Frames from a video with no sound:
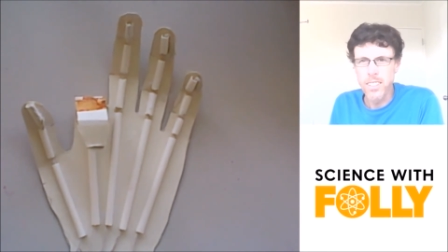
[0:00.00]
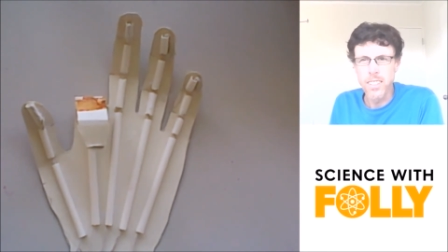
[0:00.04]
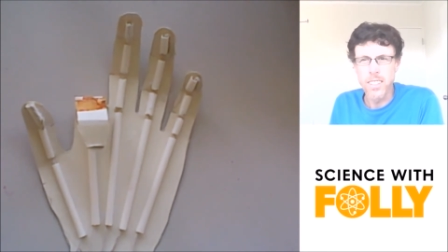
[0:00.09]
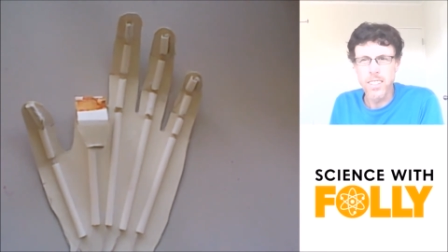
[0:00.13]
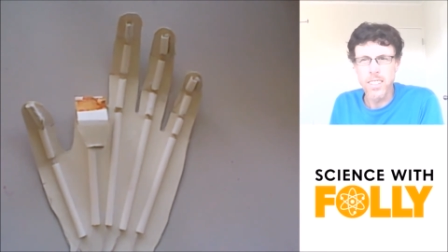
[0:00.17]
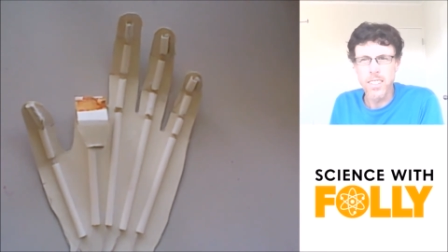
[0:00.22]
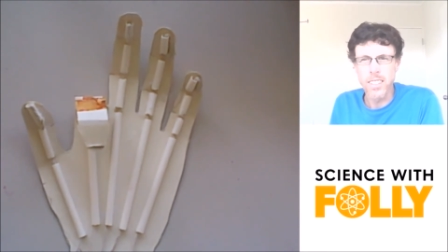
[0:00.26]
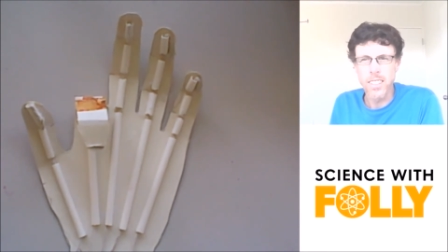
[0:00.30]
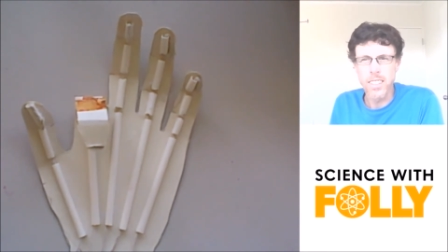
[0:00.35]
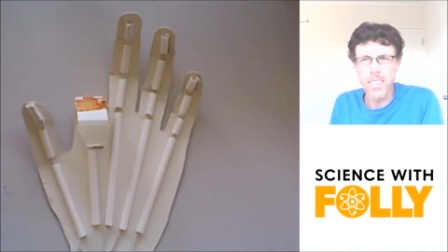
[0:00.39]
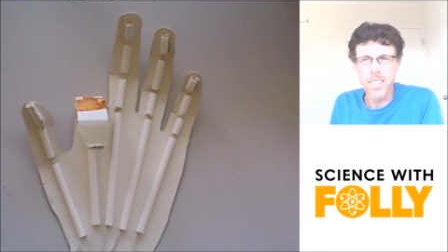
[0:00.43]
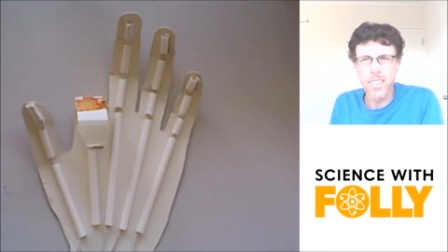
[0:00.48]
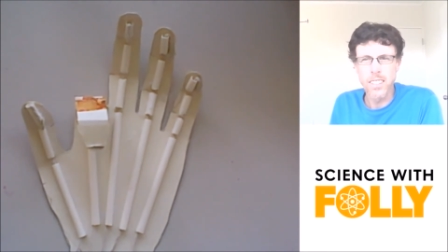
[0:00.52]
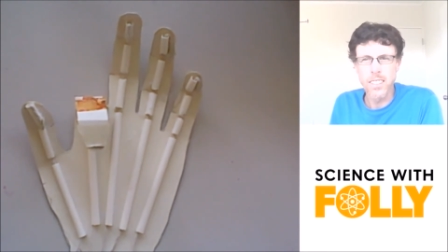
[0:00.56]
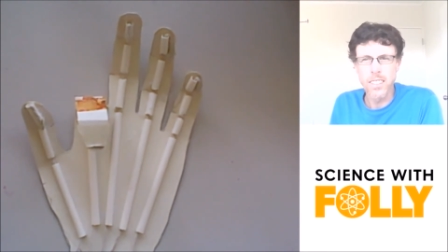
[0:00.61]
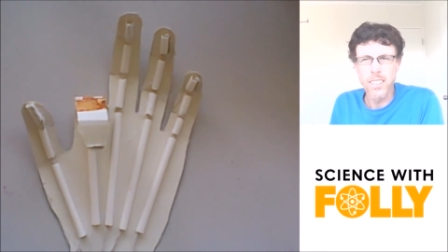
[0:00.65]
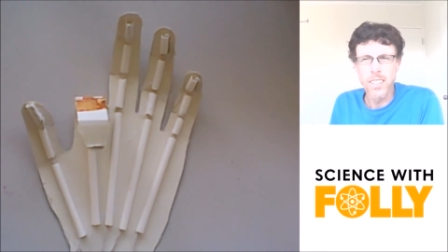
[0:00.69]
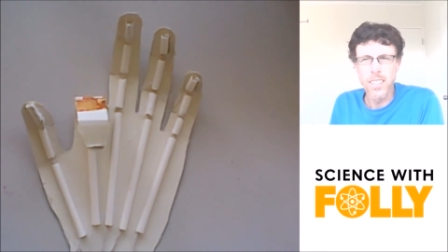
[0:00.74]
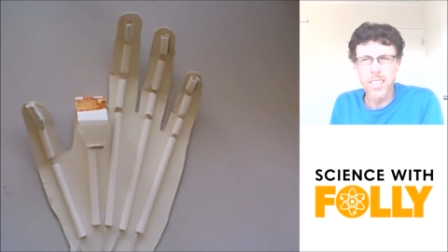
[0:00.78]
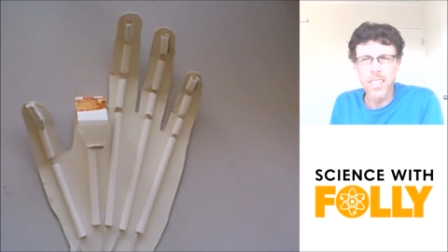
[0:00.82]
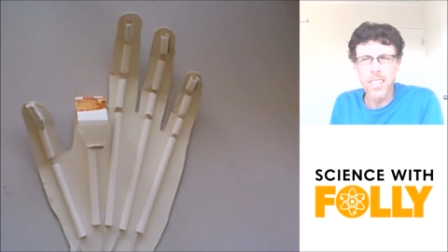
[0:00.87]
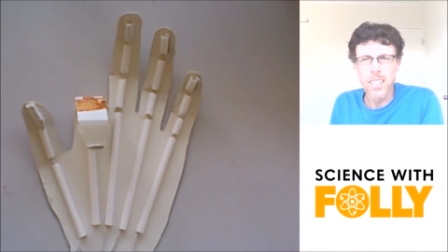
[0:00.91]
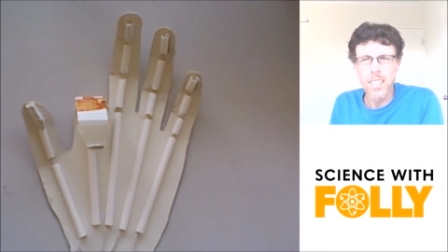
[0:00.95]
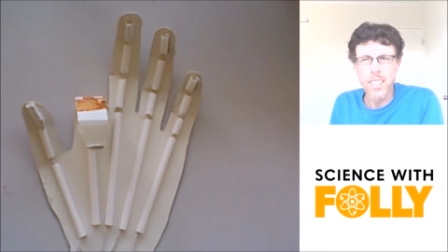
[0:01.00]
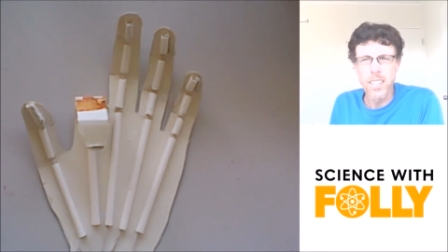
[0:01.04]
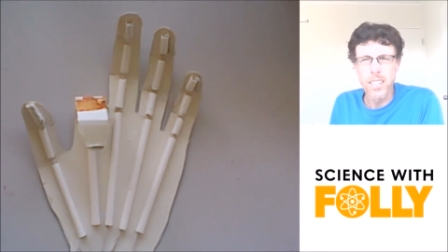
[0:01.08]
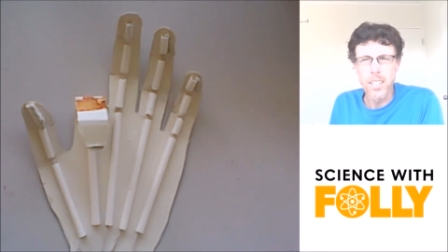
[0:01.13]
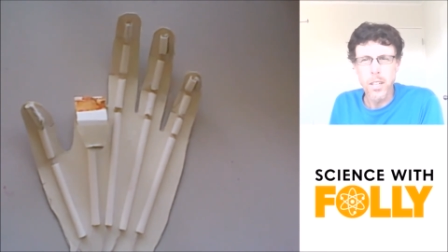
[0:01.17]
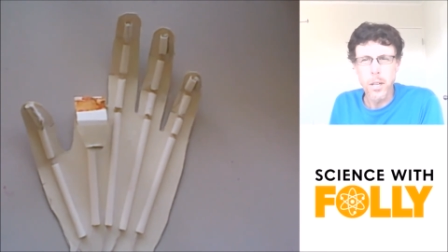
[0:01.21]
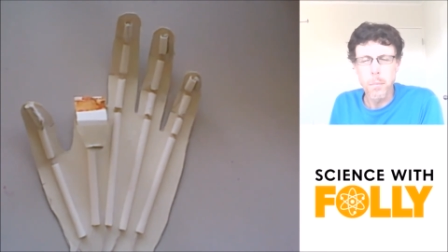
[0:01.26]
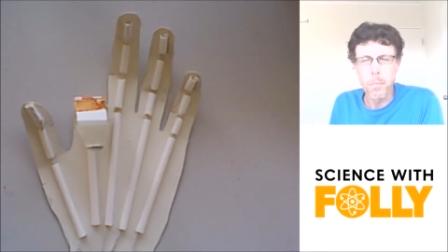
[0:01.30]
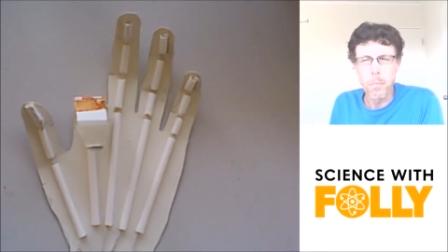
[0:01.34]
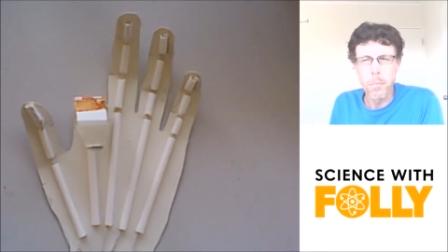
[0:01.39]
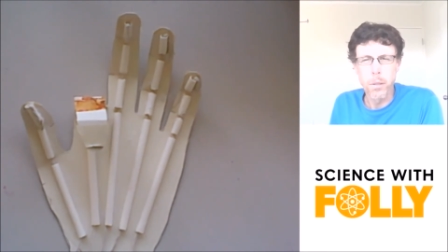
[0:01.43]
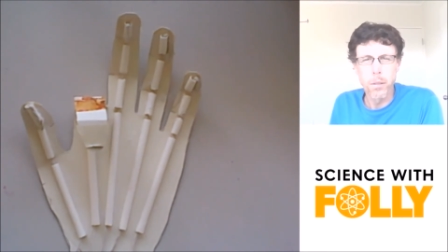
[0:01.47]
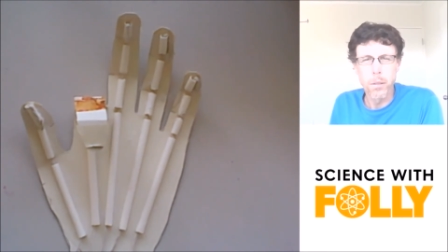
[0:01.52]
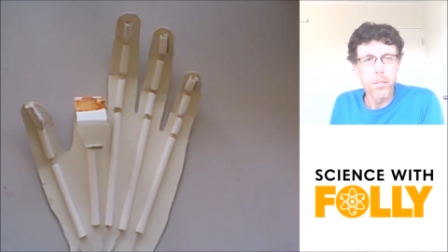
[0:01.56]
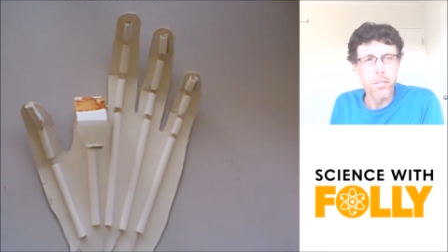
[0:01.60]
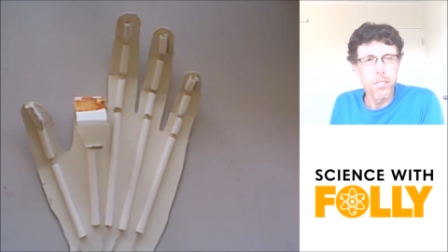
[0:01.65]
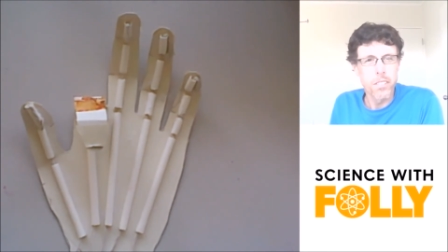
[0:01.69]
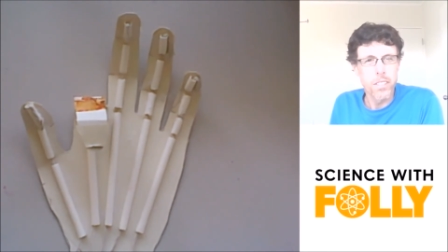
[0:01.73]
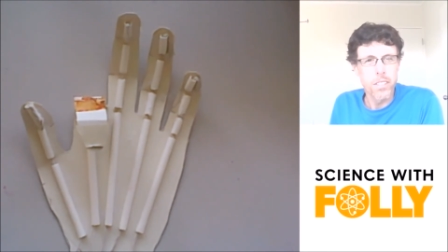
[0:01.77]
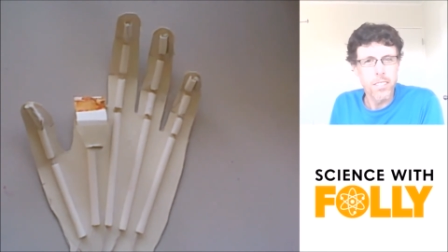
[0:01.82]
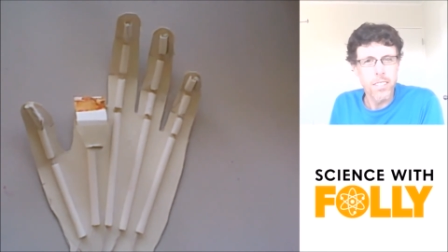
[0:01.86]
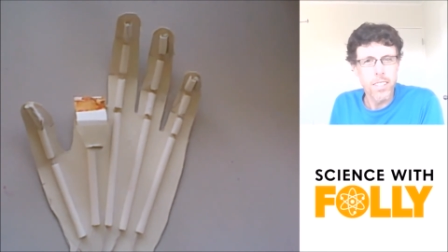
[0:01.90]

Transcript: And there you go. It pulls the